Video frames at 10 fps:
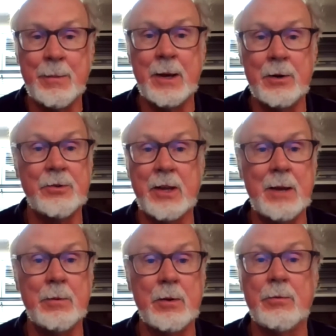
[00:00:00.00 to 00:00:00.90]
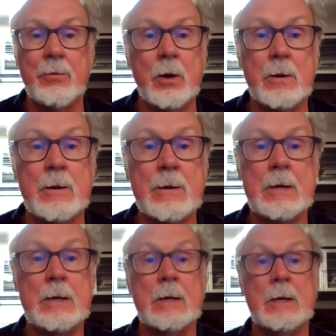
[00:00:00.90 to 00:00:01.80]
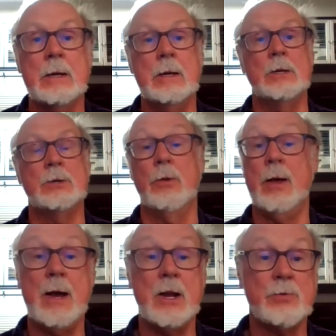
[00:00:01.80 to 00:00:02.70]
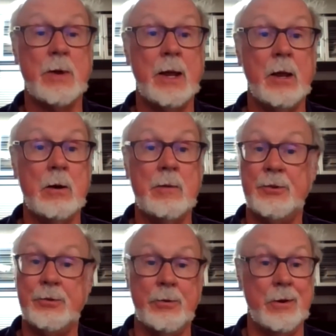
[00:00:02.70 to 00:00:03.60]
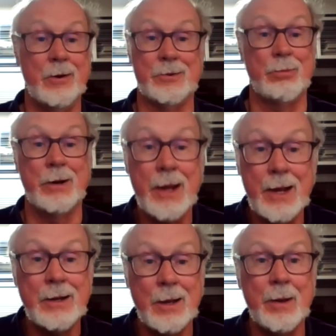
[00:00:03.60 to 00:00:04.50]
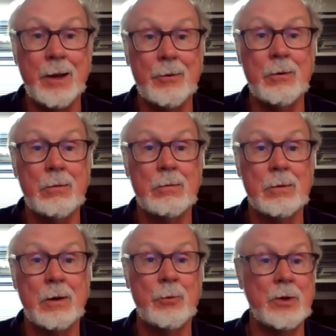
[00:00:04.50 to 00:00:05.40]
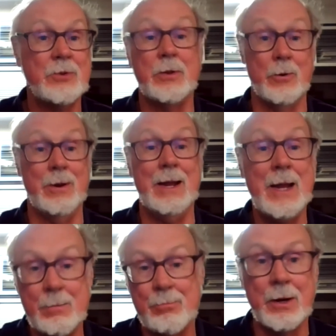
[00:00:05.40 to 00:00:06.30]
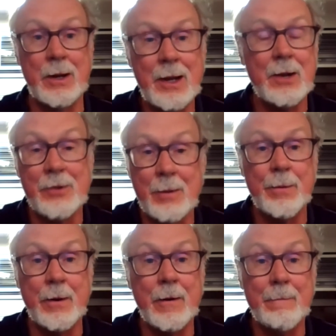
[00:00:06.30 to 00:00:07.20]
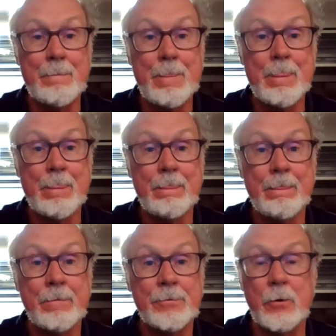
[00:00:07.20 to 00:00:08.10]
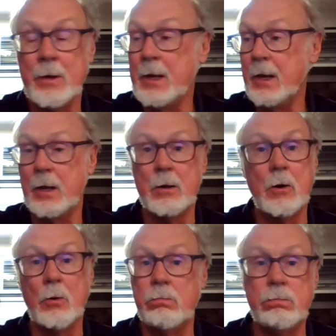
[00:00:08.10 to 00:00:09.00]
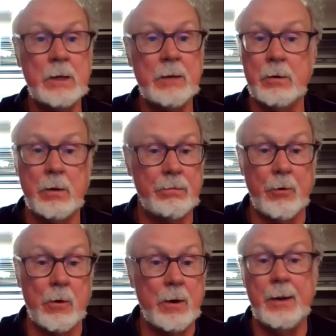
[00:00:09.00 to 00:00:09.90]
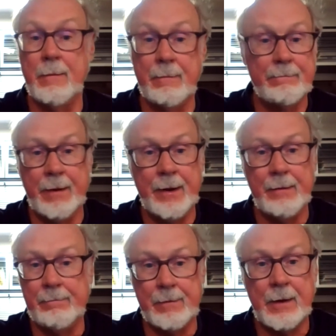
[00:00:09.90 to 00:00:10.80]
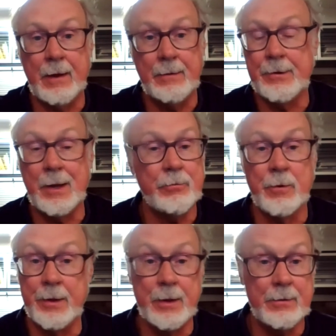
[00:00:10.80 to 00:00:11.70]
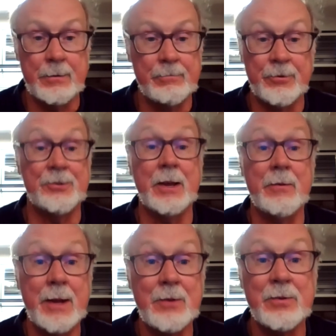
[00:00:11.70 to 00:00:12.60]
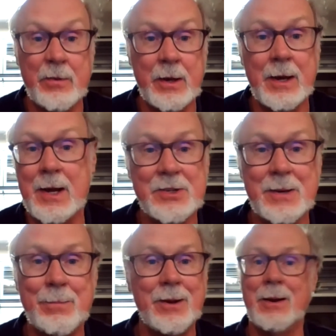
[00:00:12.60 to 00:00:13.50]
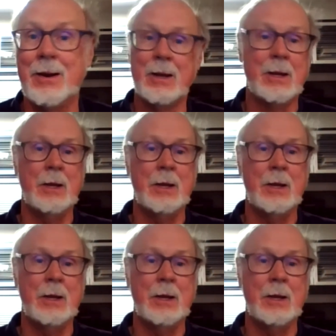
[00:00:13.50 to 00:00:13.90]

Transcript: commanders came to the front. So the highest ranking officer there is a brigade commander, of which there were 8 brigades up there. So he had no even authority or any concept for 7/8 of the guys up there.